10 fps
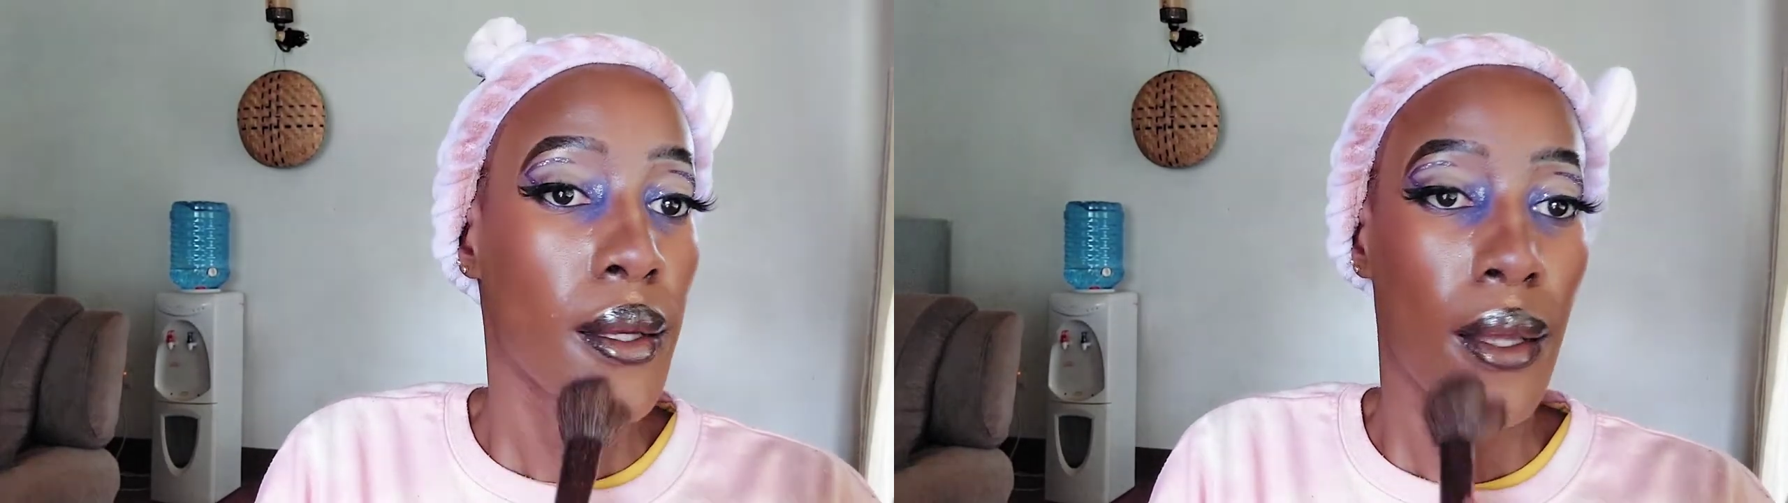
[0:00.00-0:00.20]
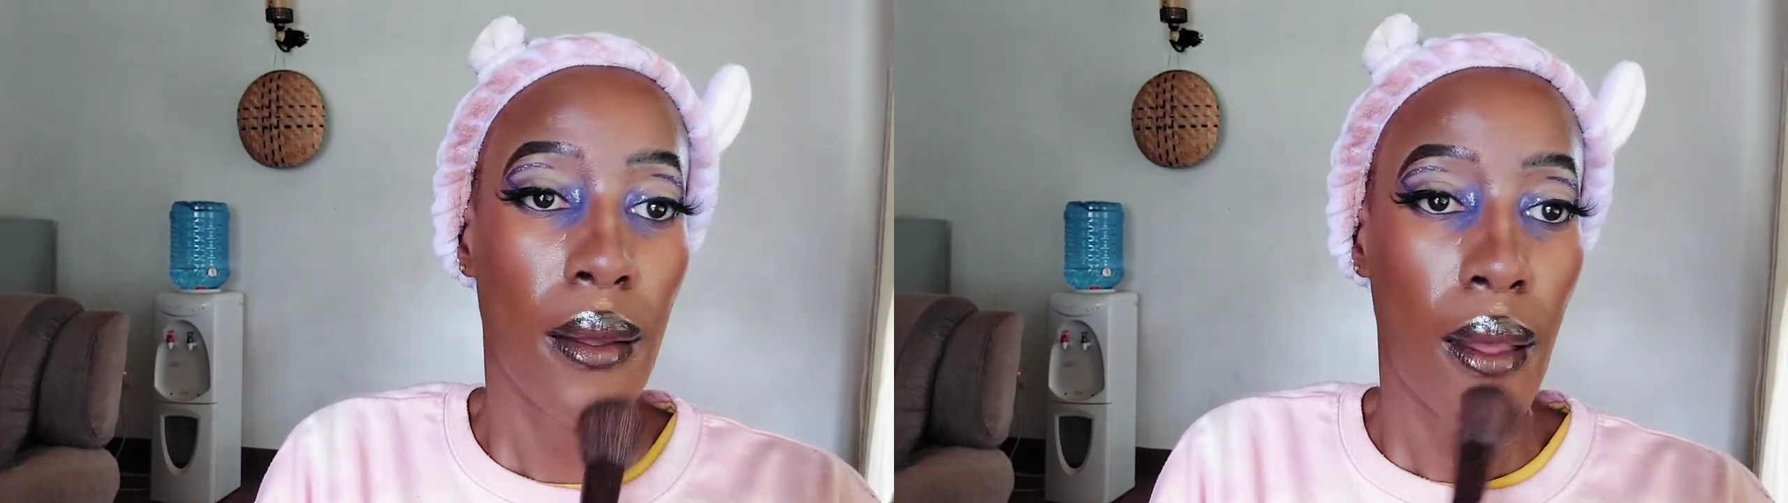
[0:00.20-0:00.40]
The
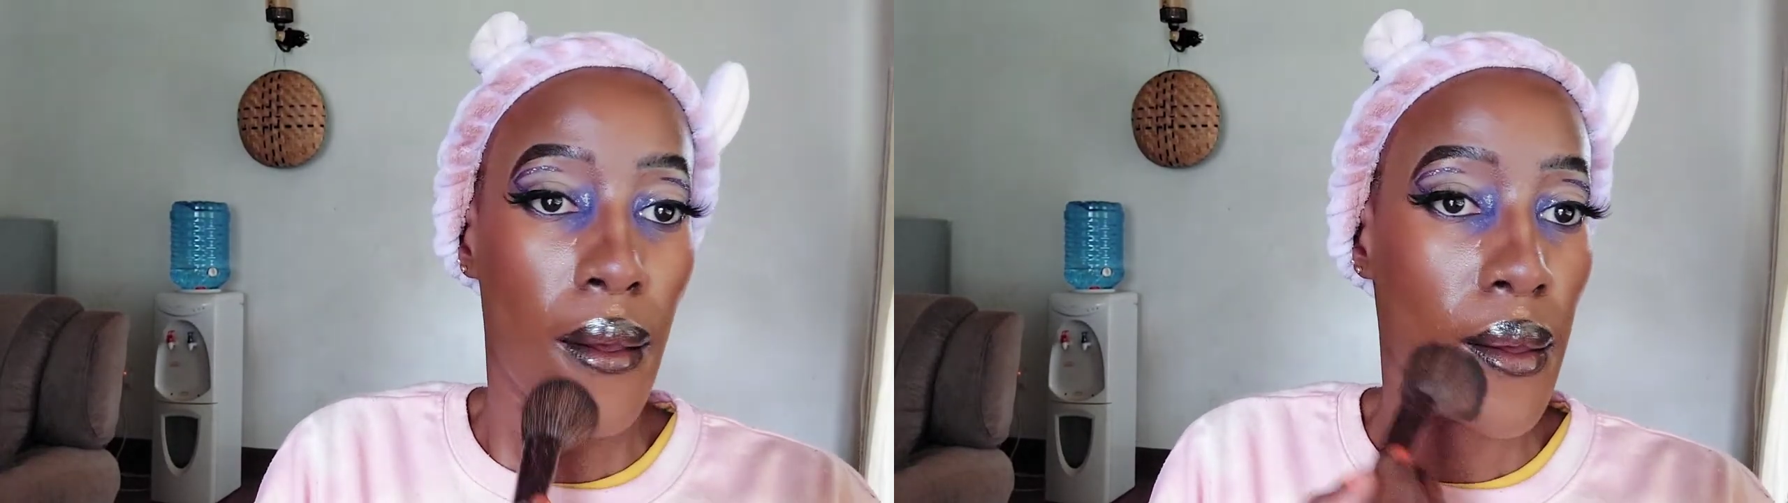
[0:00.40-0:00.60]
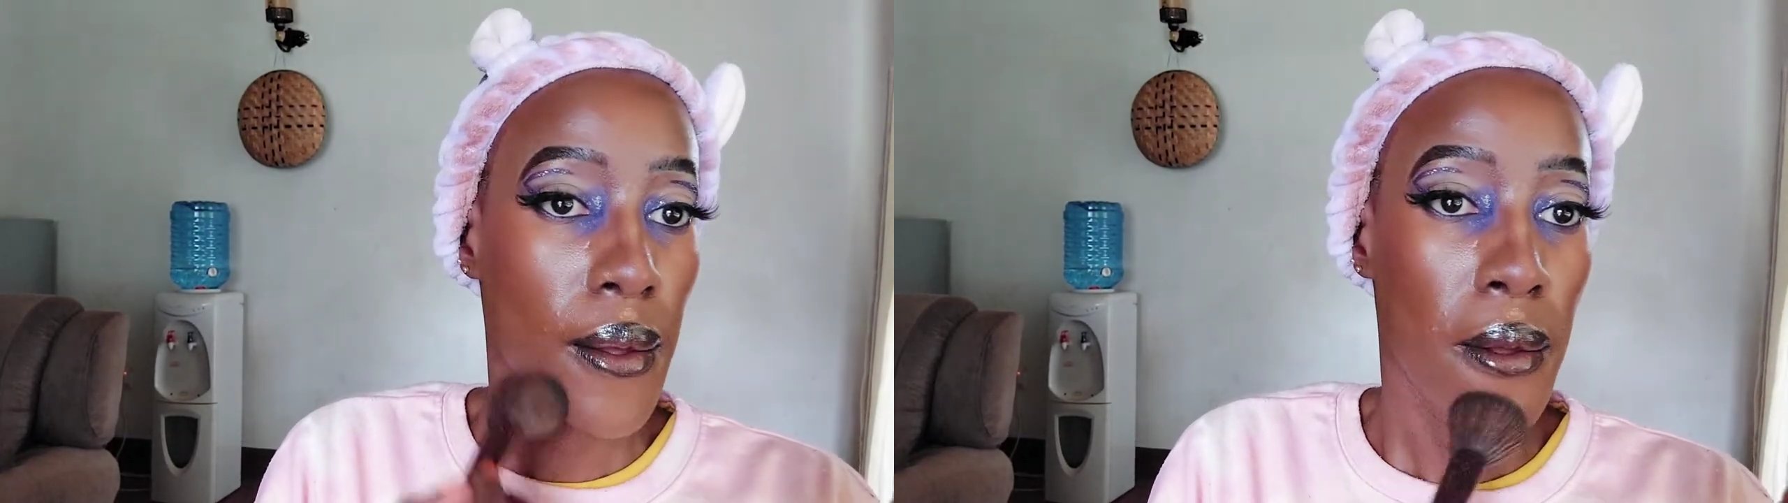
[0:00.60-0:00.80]
economy
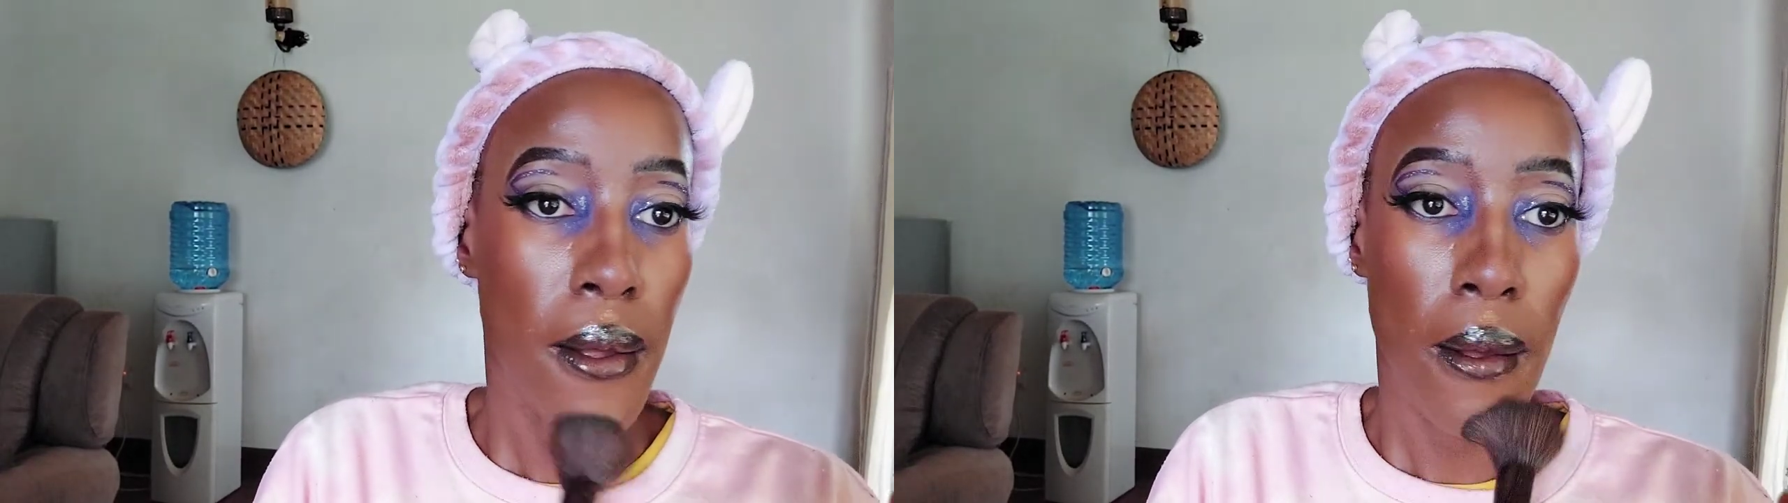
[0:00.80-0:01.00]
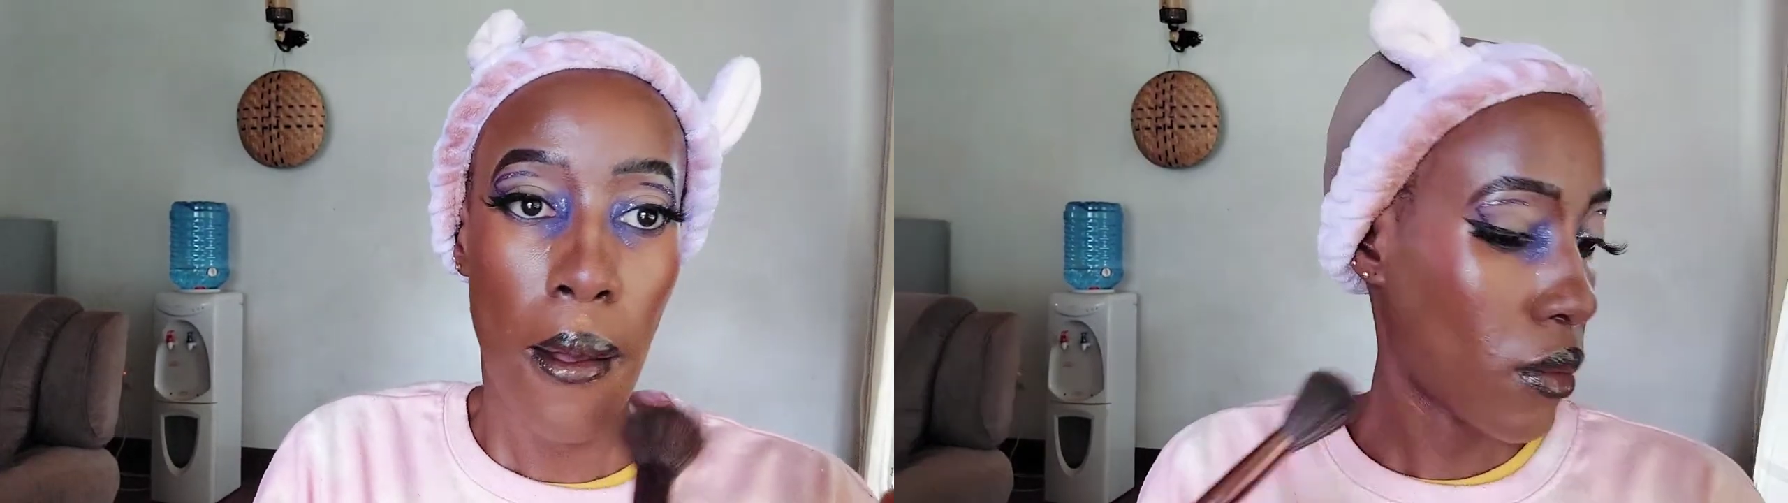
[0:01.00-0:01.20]
is not
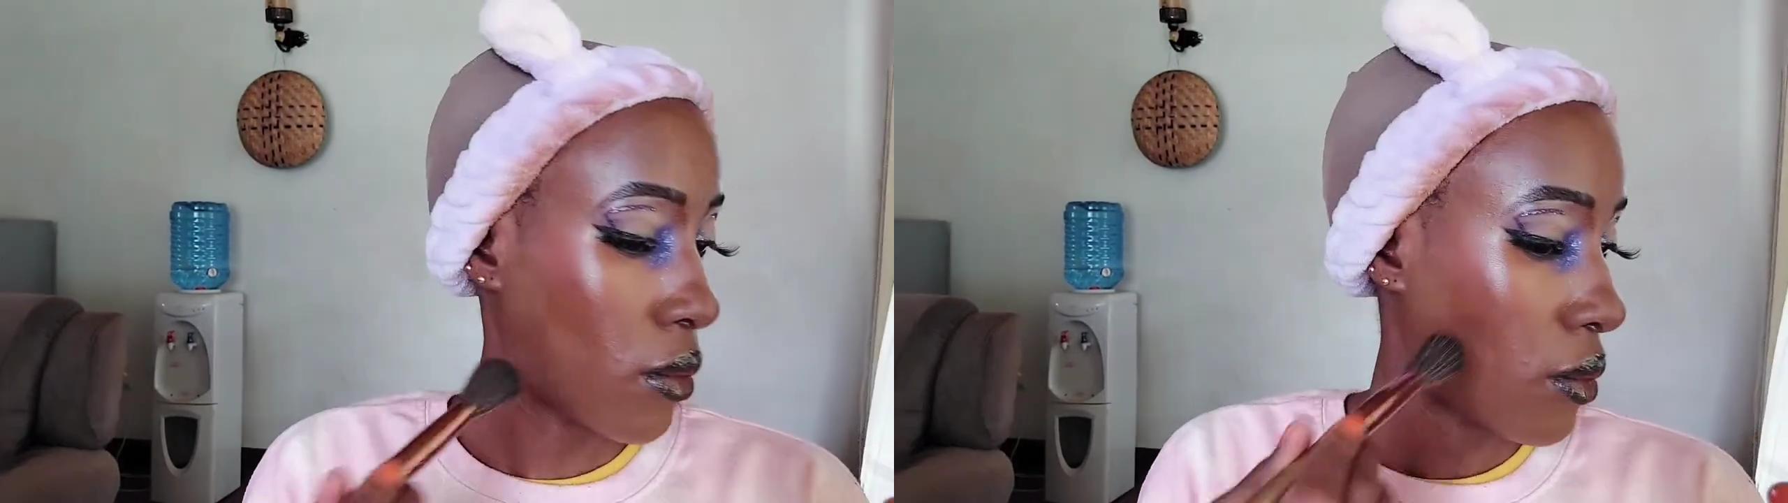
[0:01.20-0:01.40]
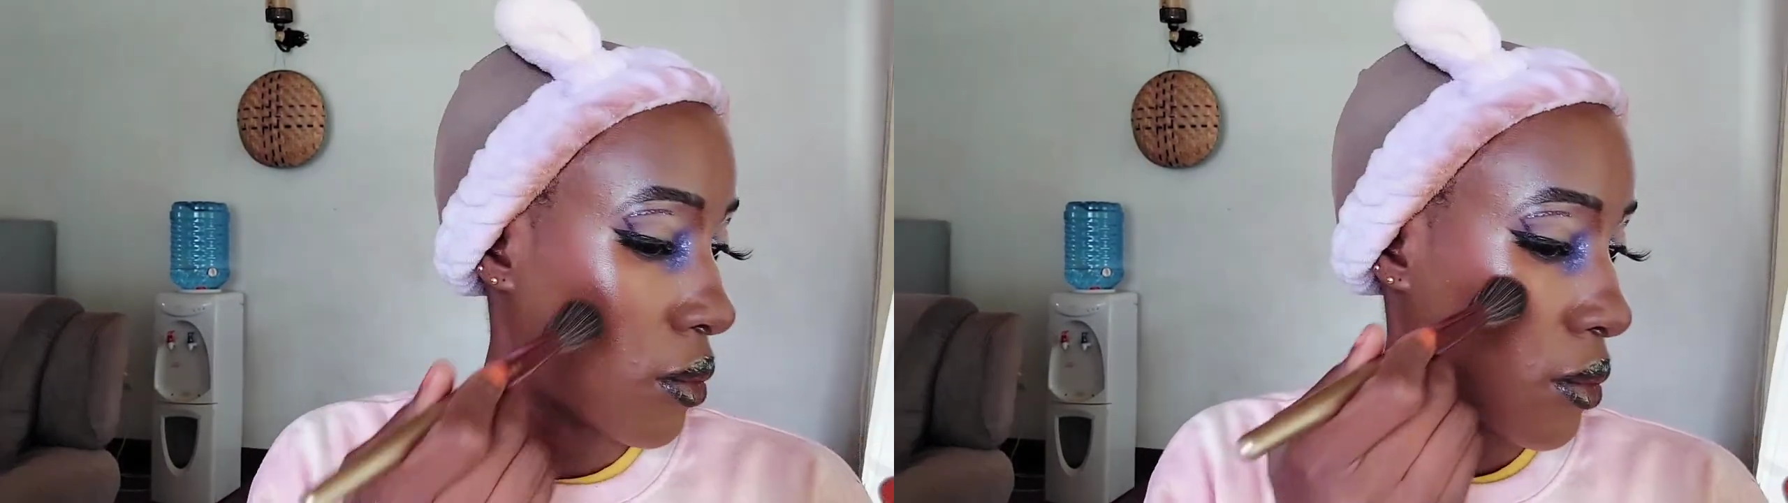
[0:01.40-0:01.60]
doing me
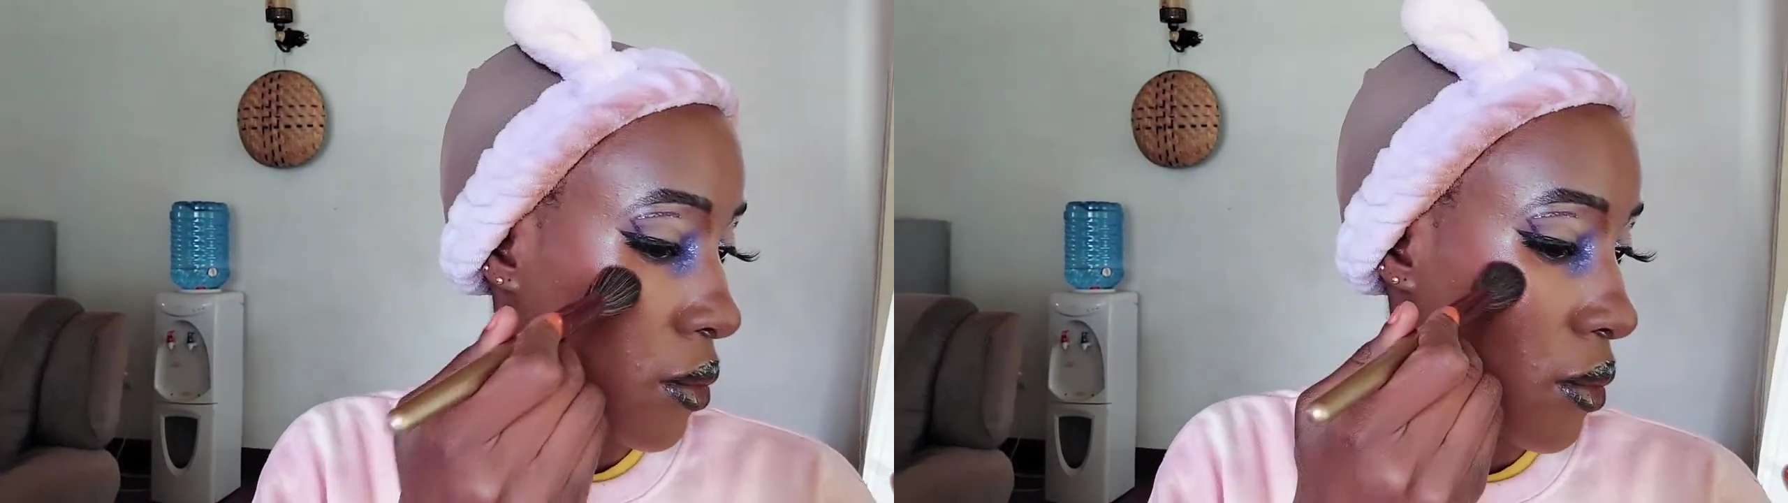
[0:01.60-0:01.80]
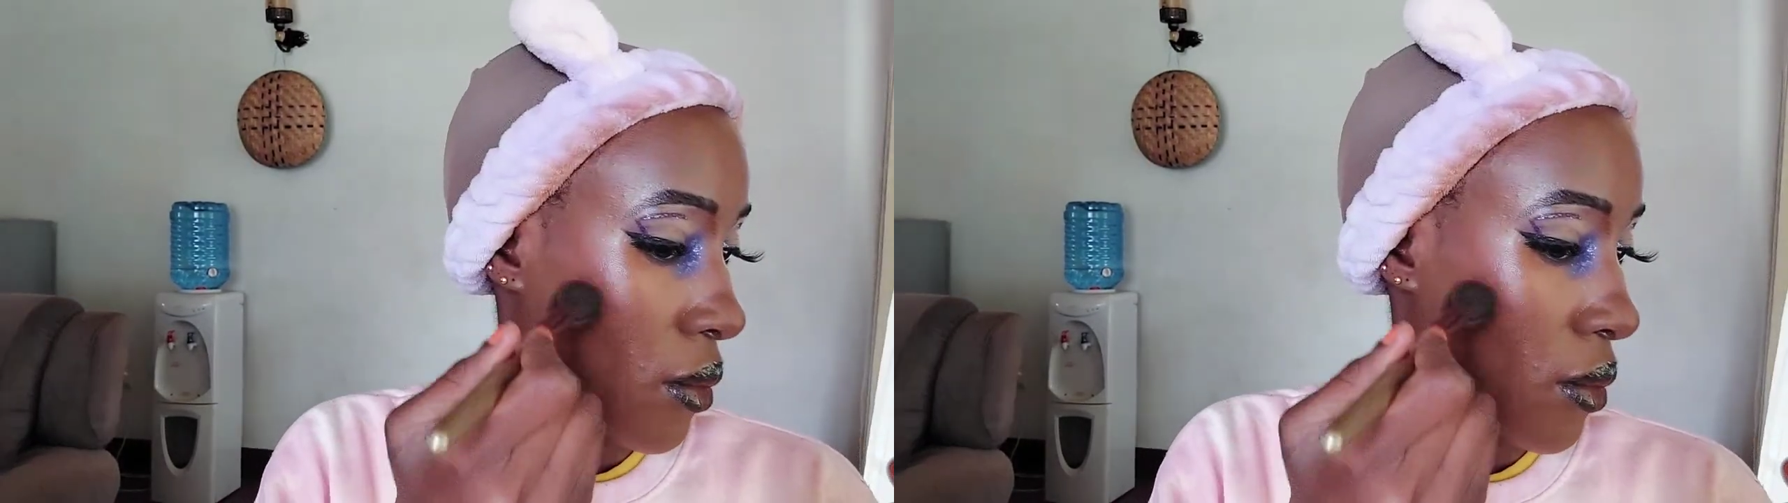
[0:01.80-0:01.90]
any justice,